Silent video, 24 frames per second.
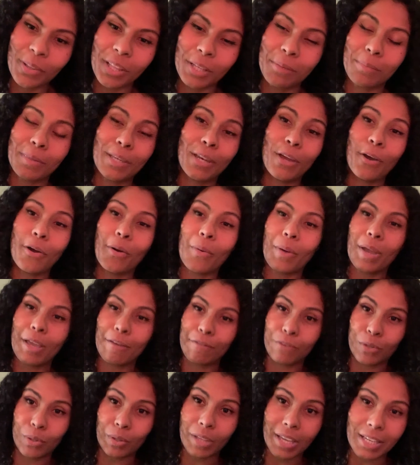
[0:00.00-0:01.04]
Let me know
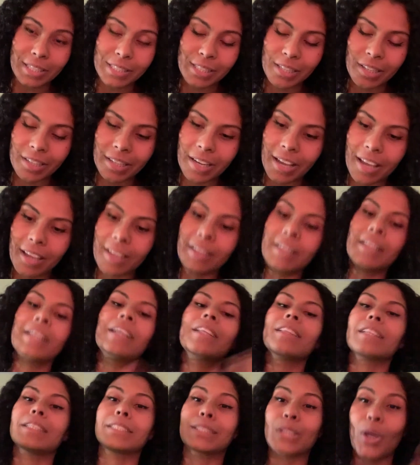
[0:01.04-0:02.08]
if you liked it or not.
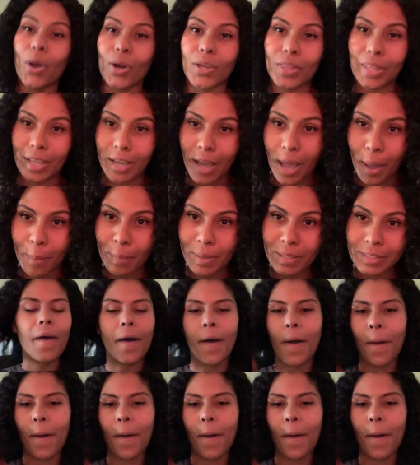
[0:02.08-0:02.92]
Let's talk in the comments.